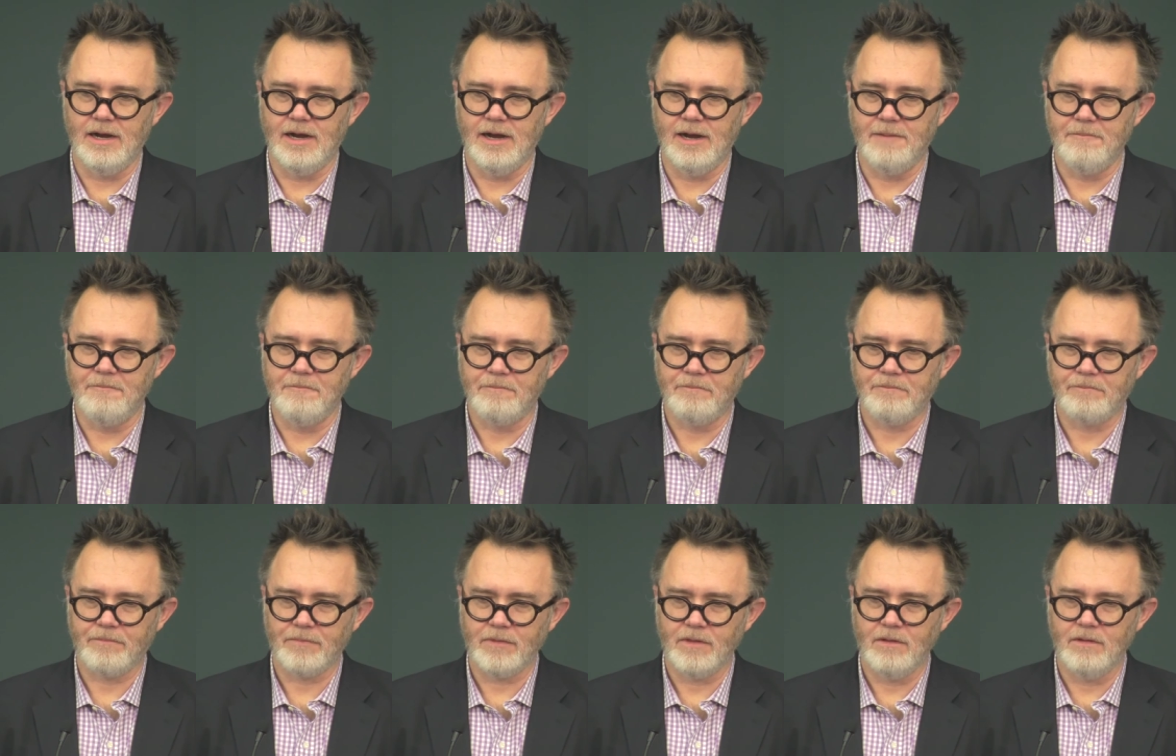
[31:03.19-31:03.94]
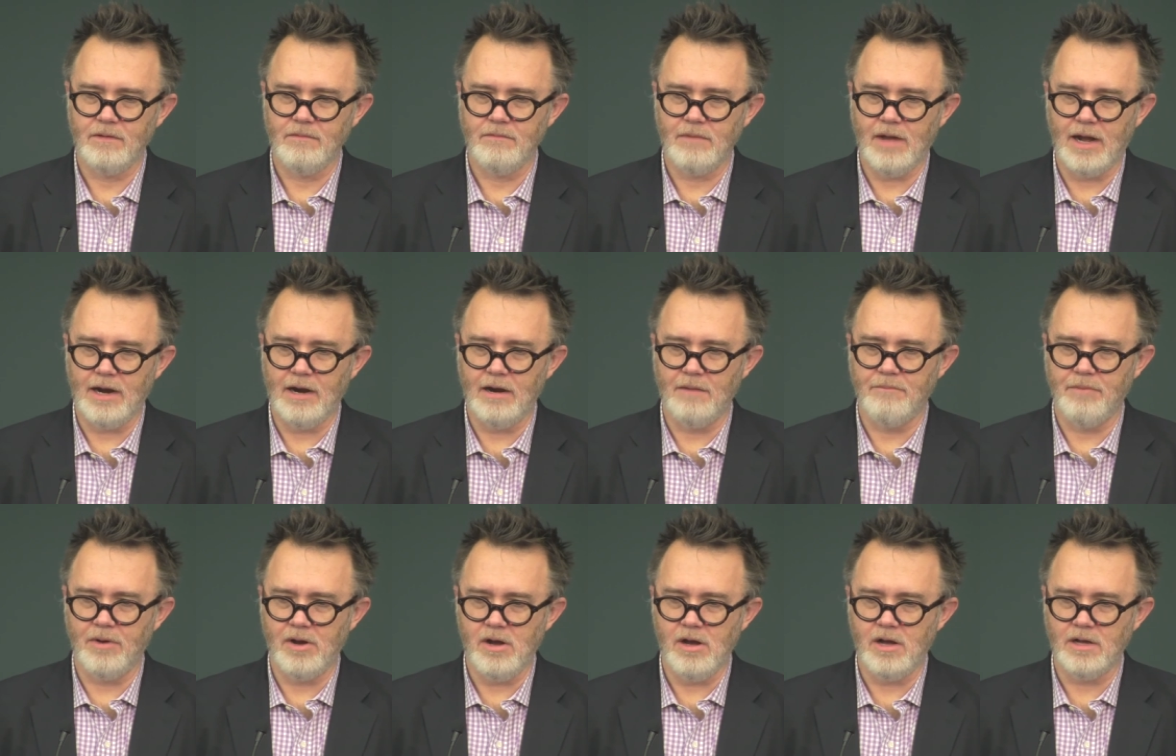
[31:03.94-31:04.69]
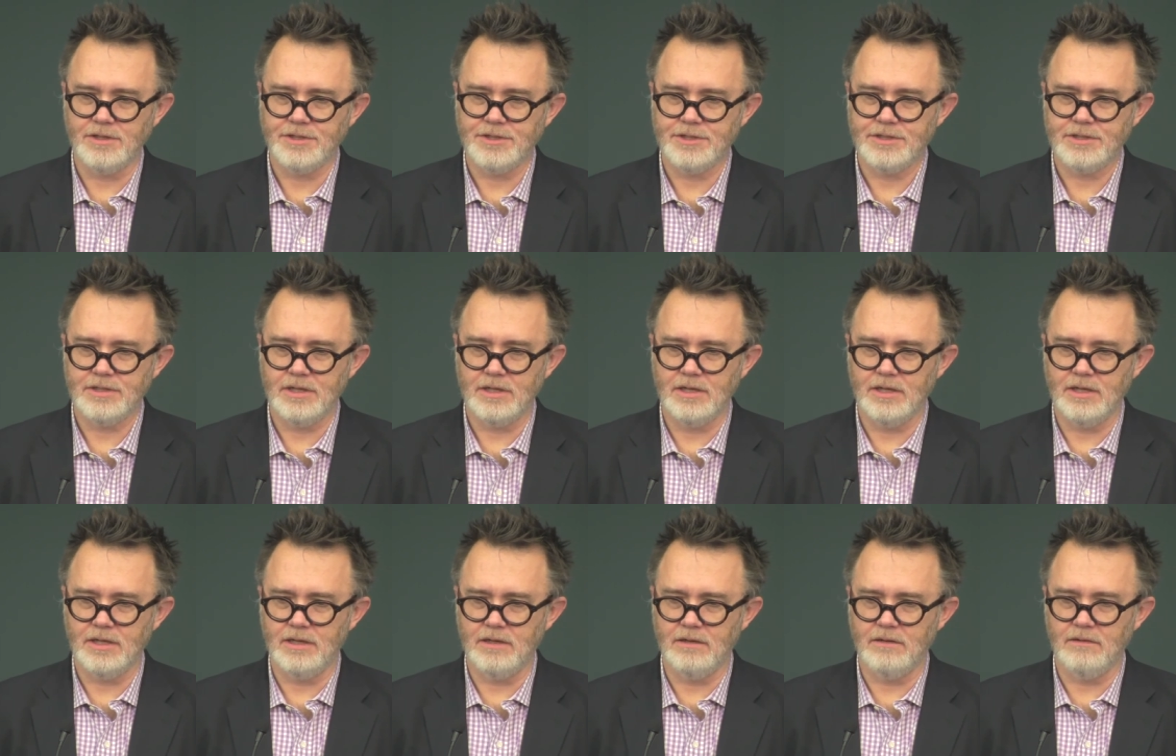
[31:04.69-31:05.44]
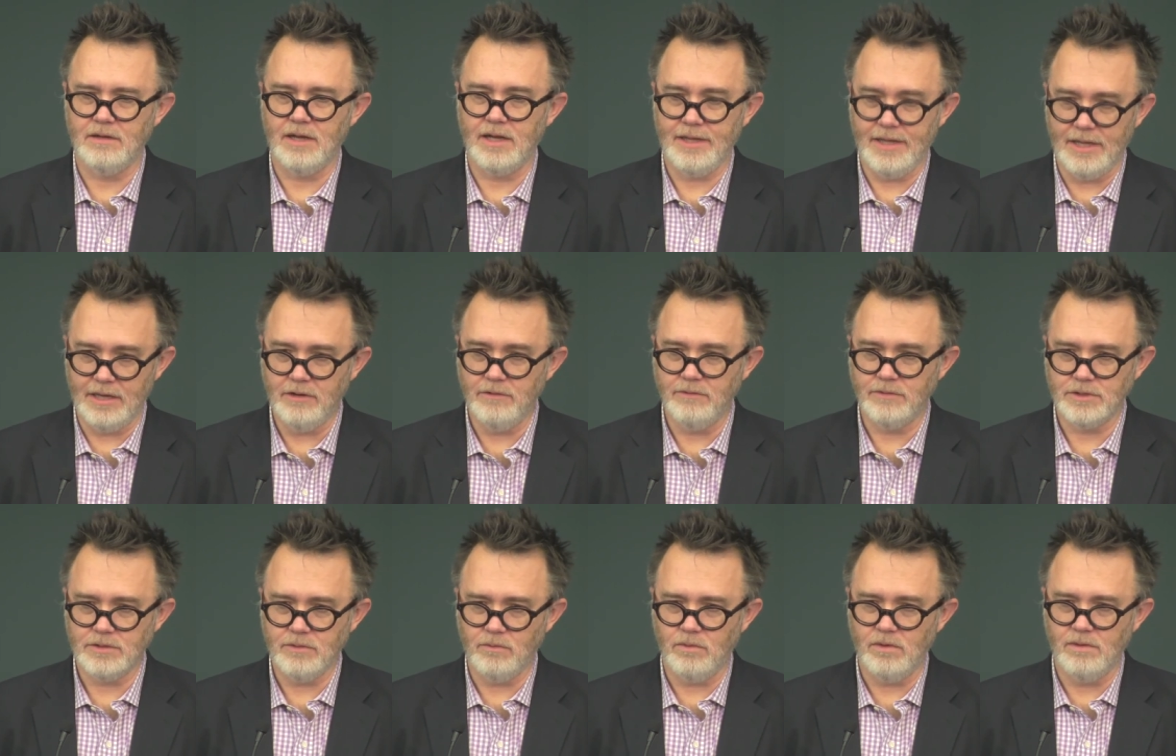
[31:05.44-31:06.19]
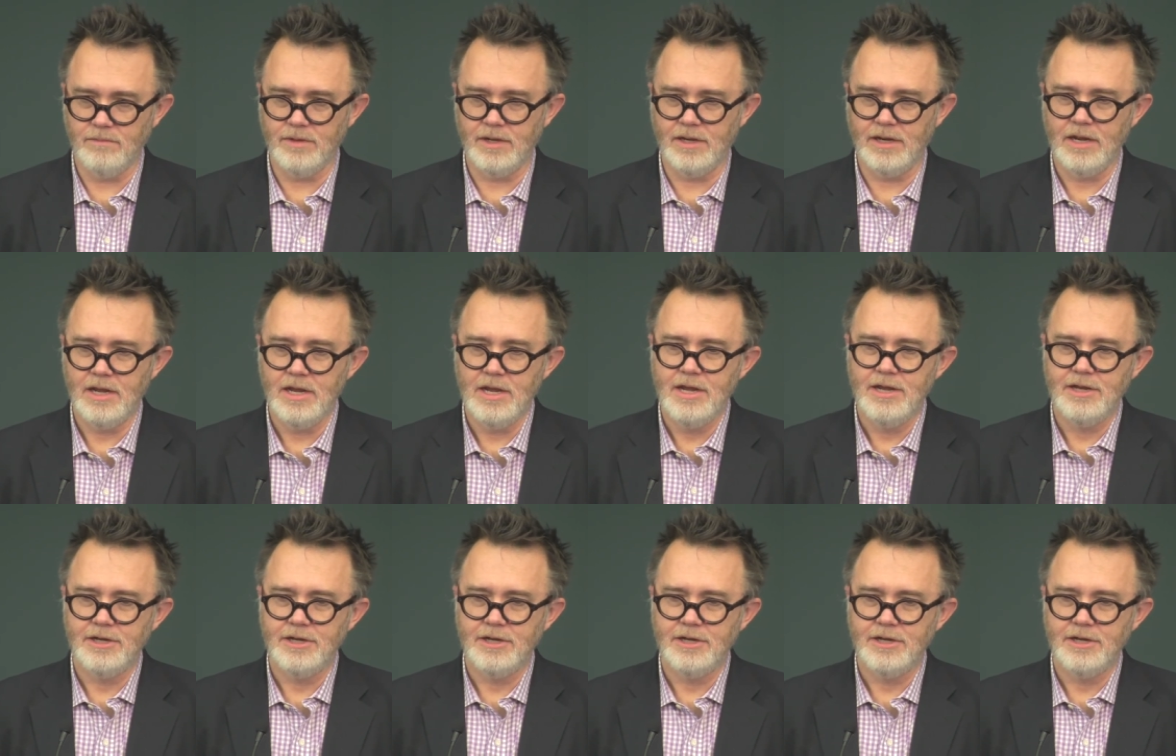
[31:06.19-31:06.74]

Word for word: Um, our boss, uh, again, who was a woman,